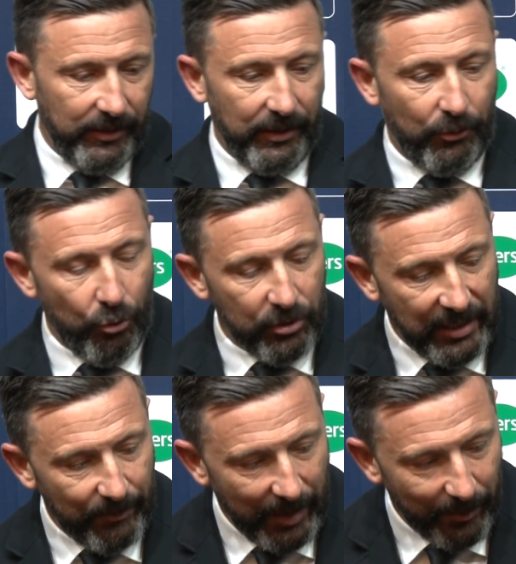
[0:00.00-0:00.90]
of course,
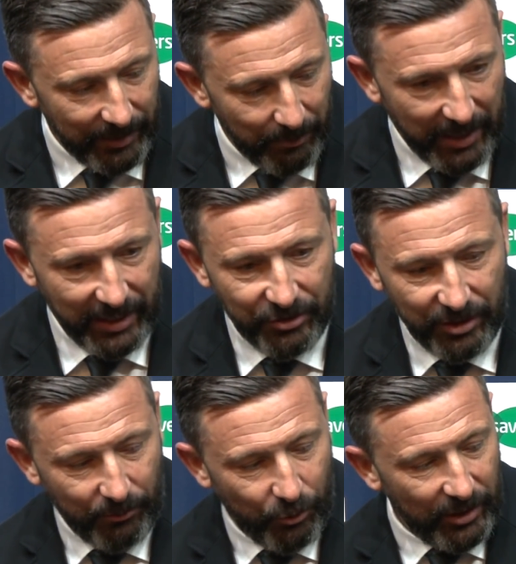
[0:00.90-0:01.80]
I'm the Aberdeen manager,
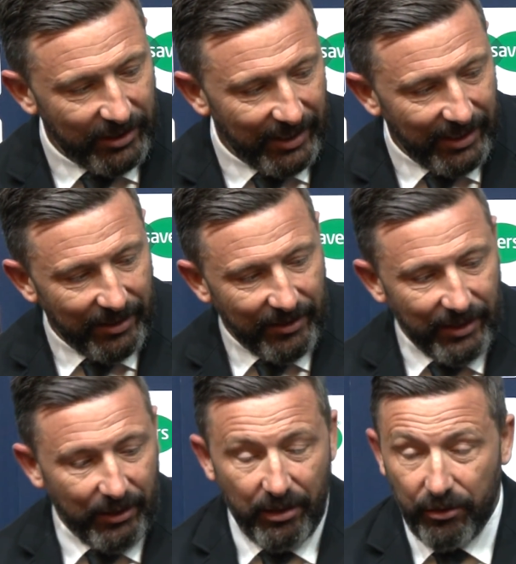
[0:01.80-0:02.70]
and I'm going to sit here and I
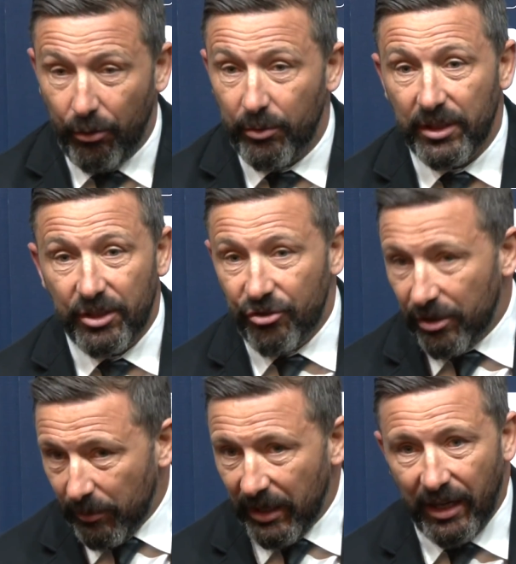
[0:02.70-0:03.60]
think I thought it was
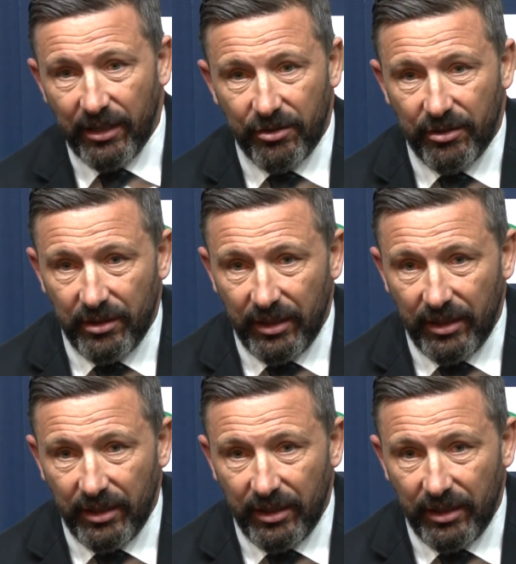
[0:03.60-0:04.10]
extremely harsh.